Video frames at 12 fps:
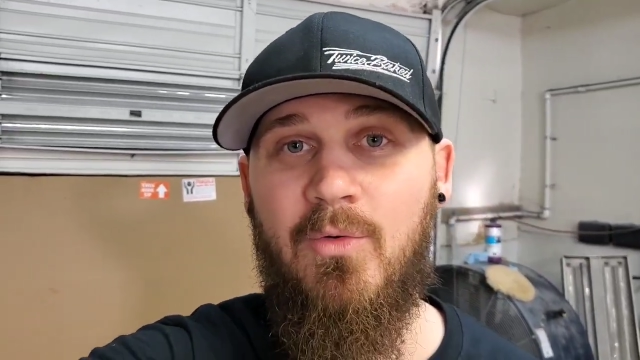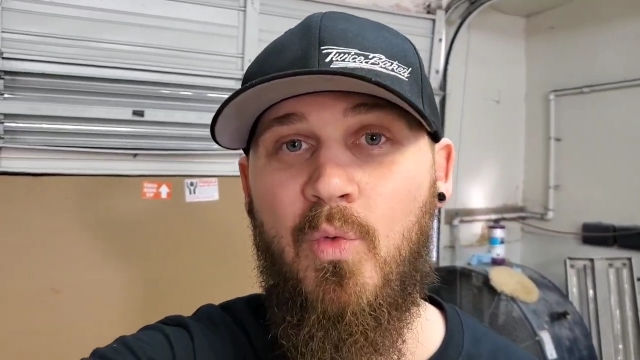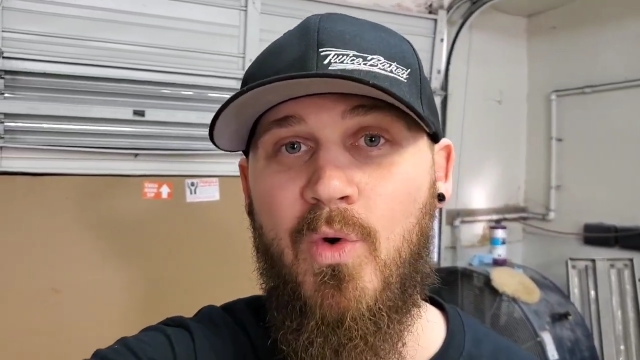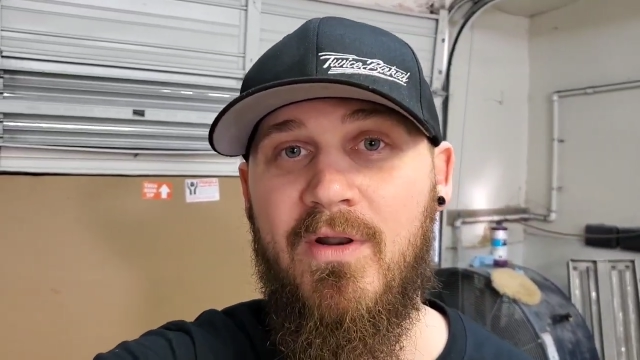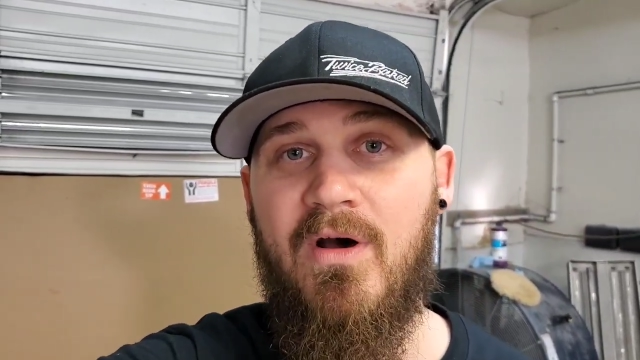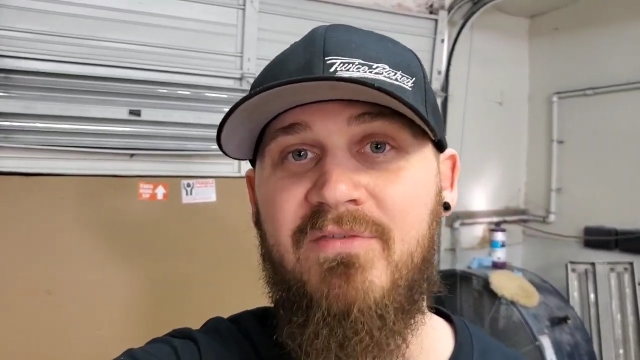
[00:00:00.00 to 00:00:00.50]

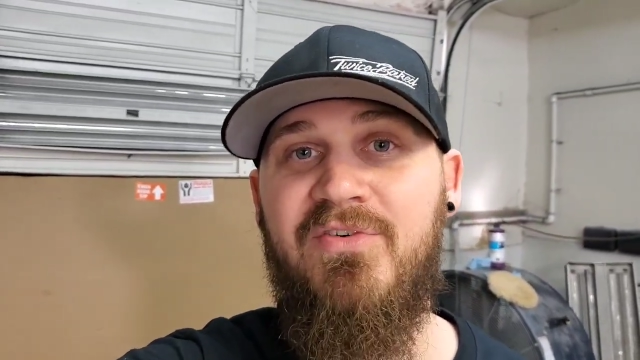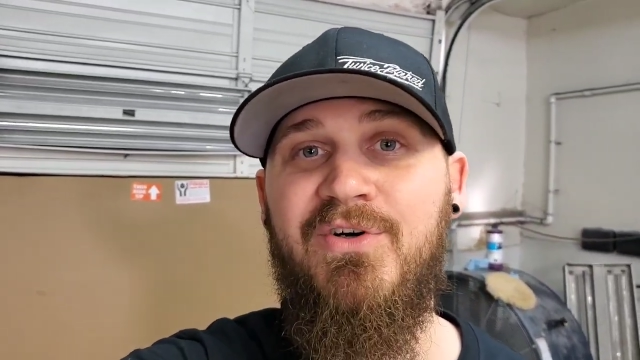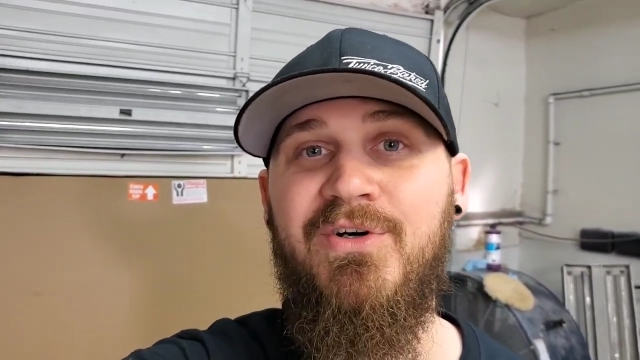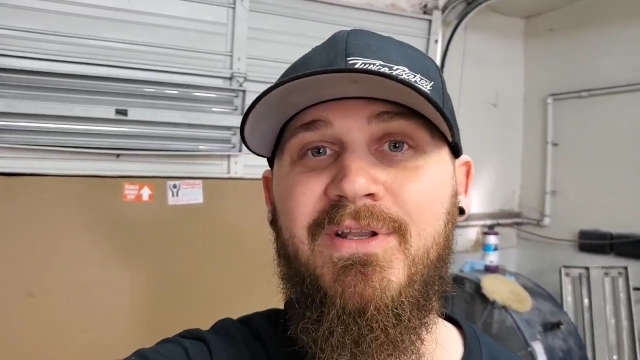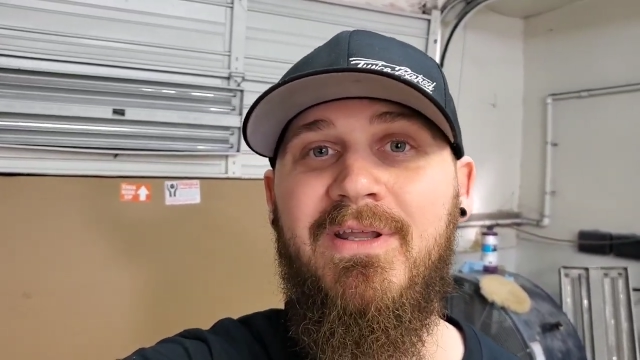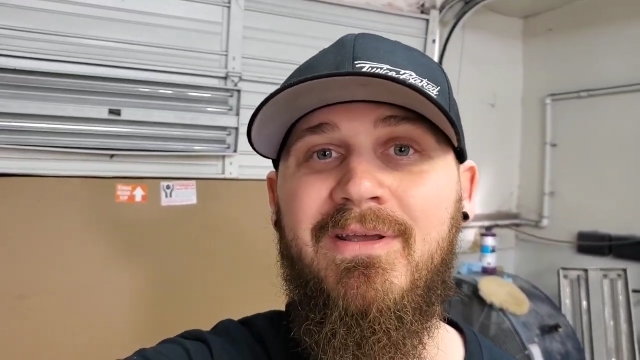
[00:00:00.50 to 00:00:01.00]
one-off
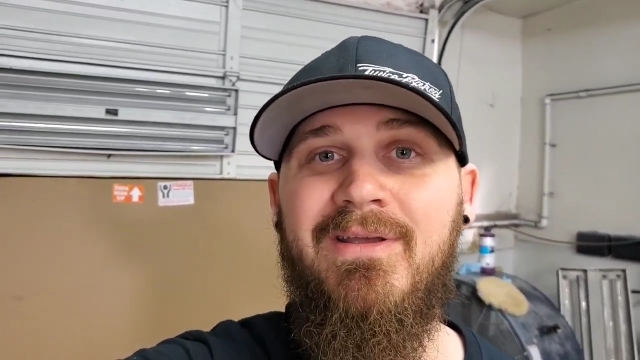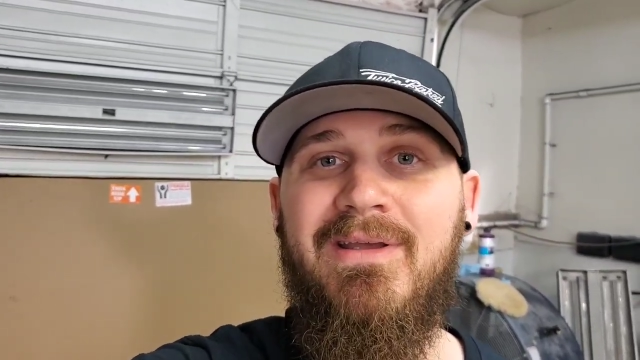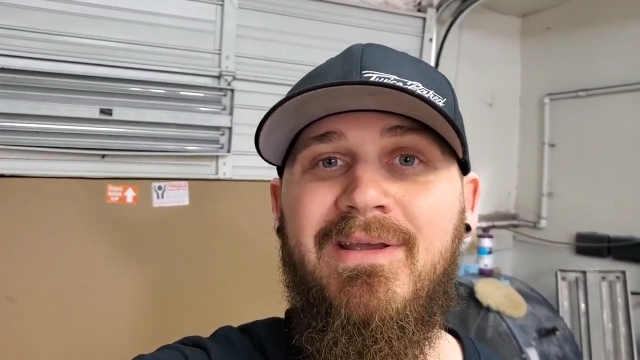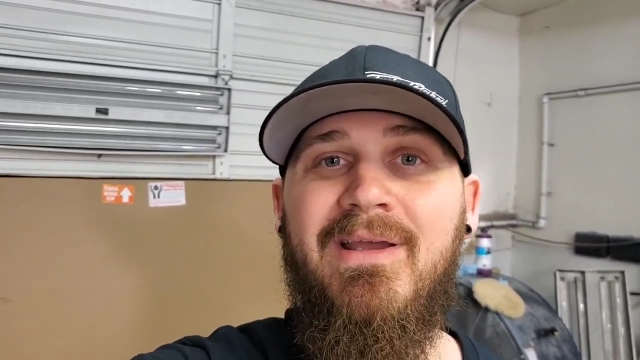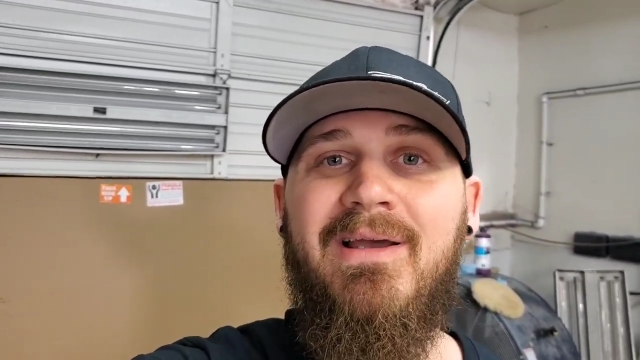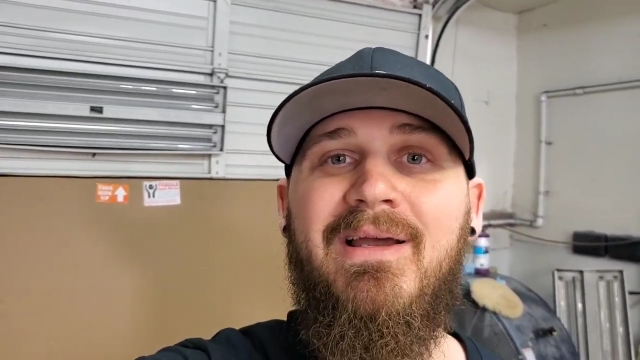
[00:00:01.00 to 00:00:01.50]
hood.
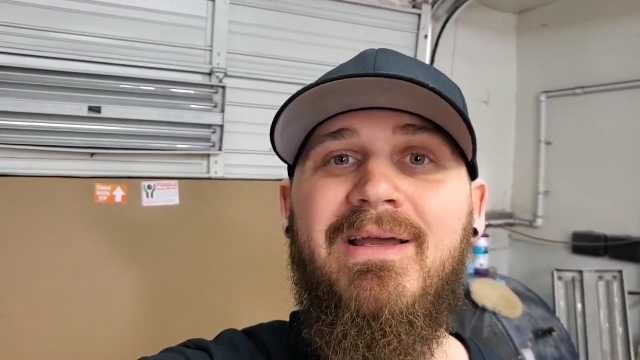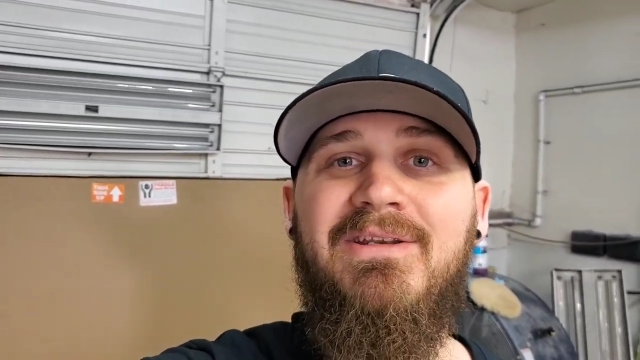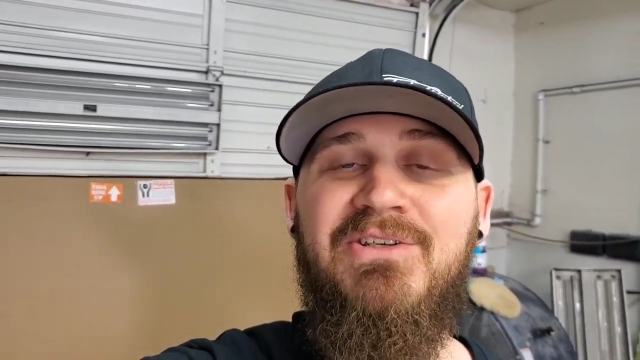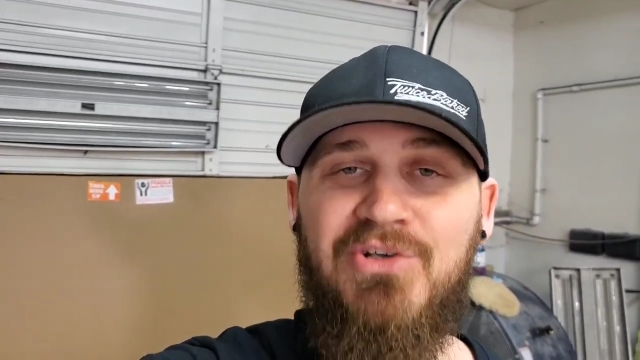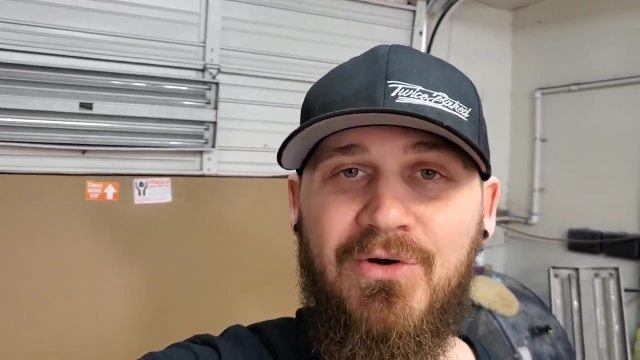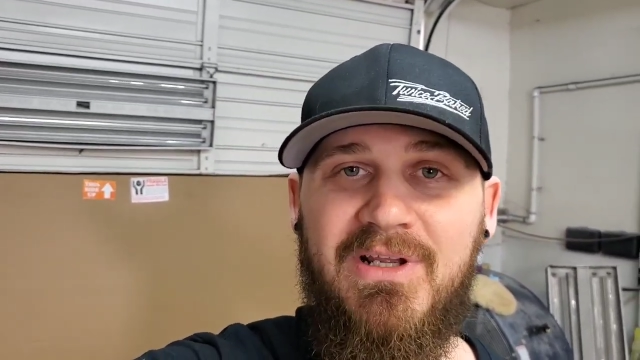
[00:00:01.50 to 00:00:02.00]

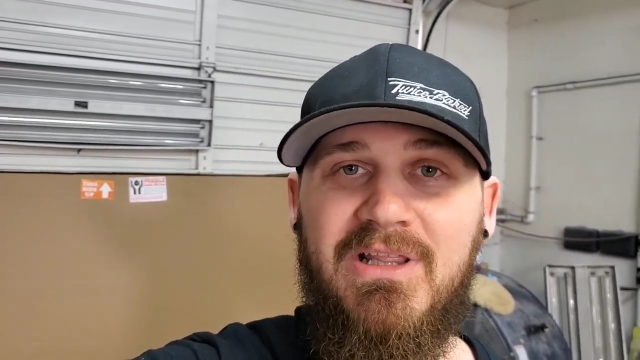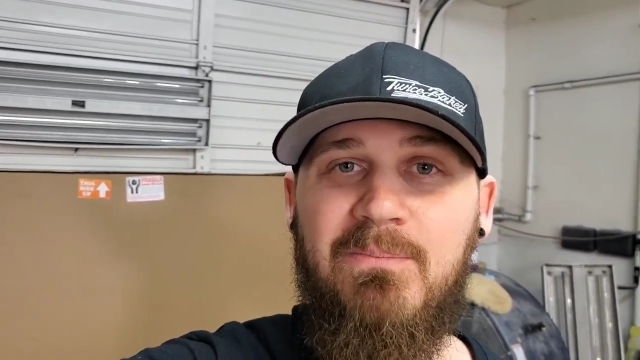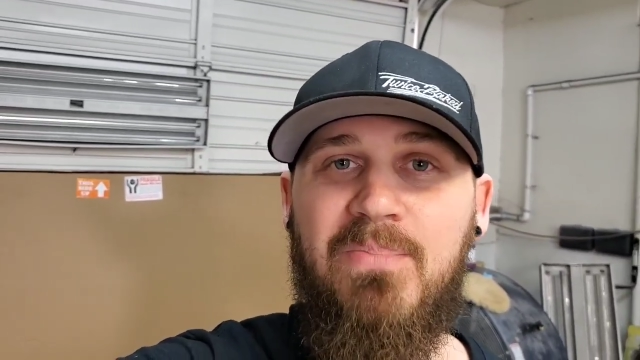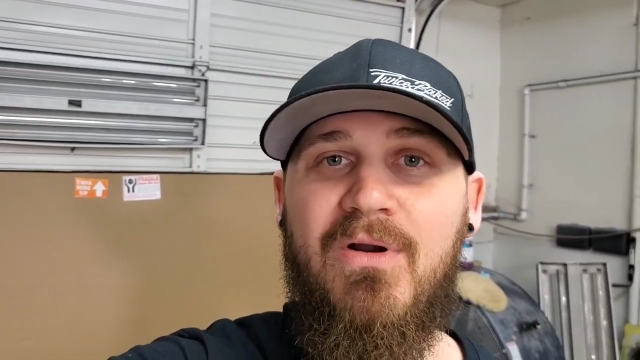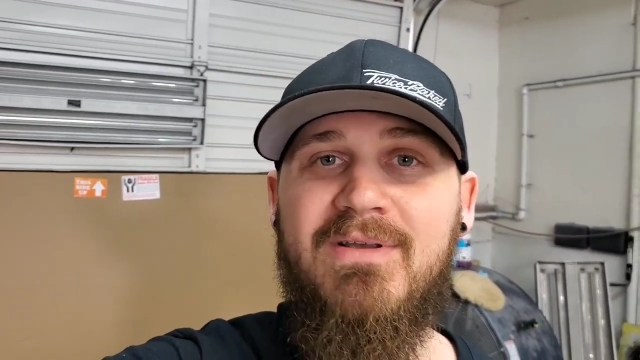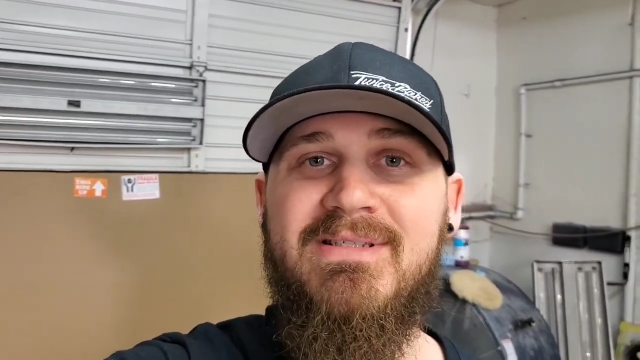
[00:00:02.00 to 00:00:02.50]
During the
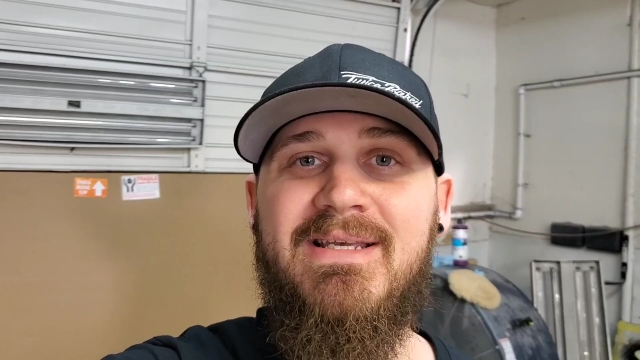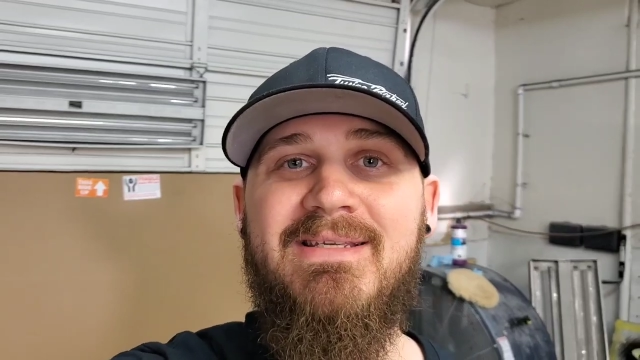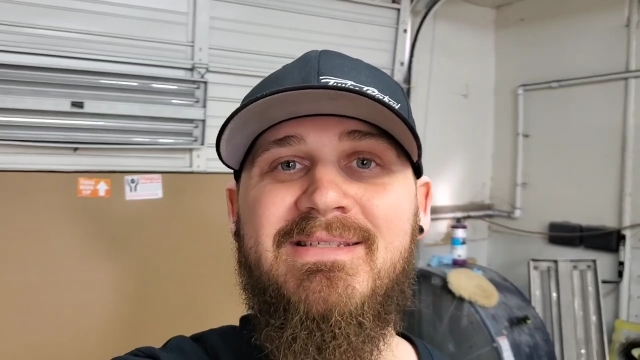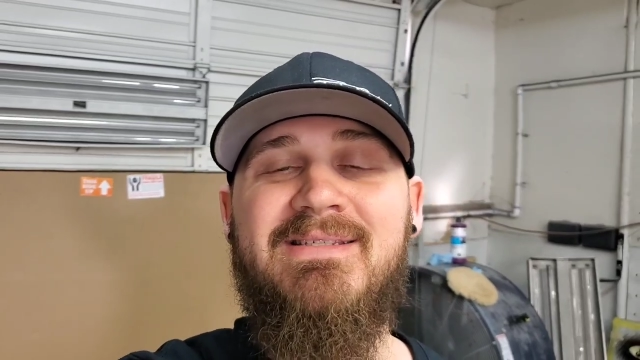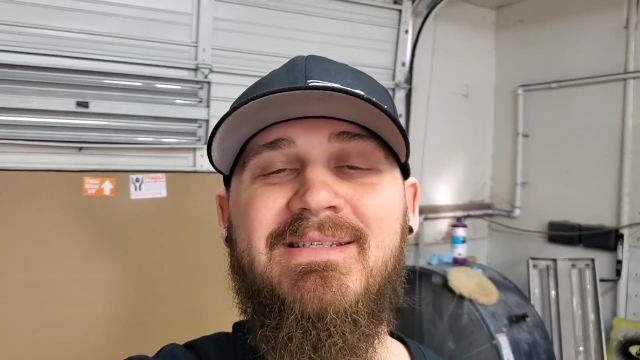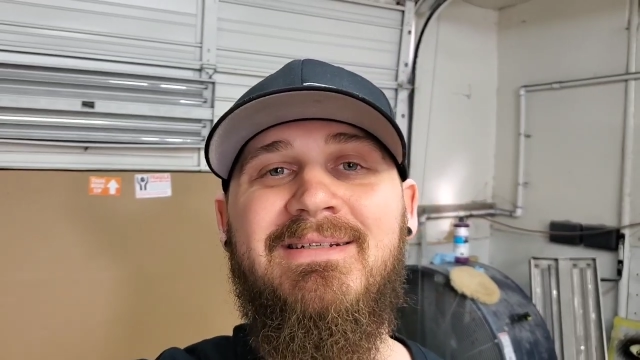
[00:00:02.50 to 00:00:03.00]

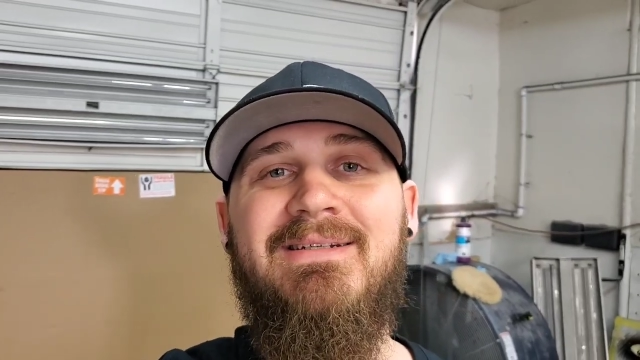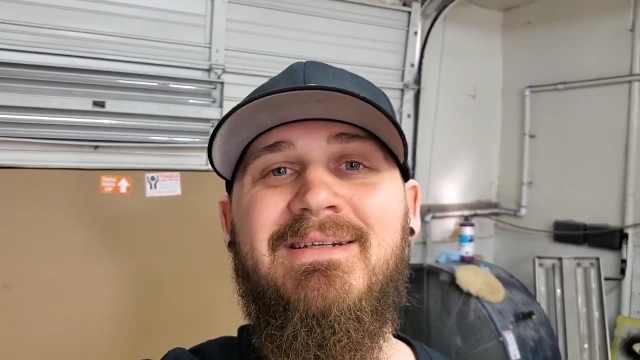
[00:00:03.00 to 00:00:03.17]
process,